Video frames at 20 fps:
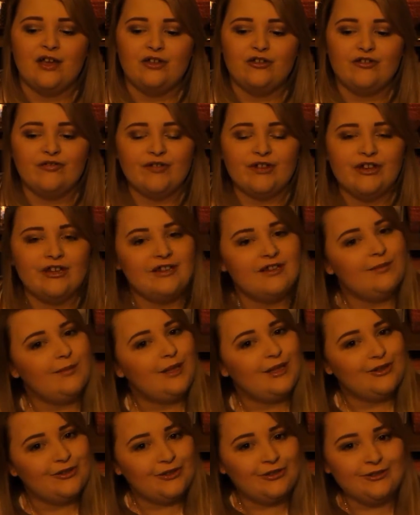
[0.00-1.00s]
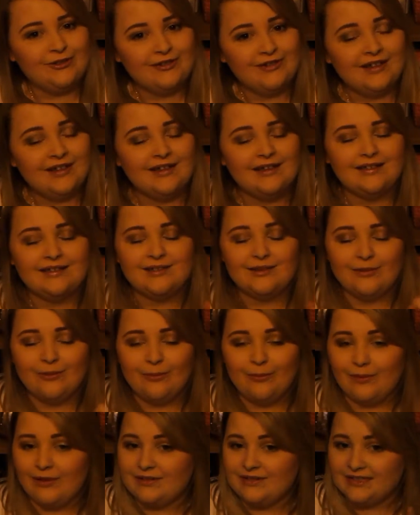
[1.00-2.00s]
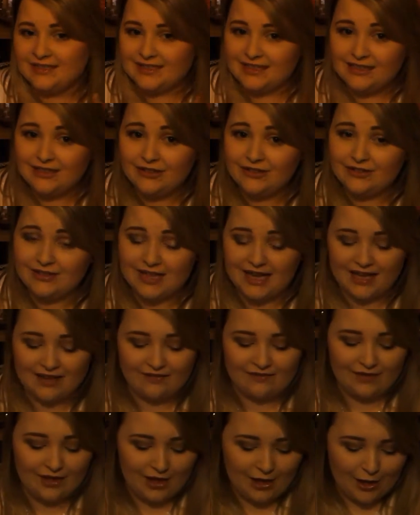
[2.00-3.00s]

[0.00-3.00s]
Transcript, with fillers: You're only going to be a student nurse once in your life.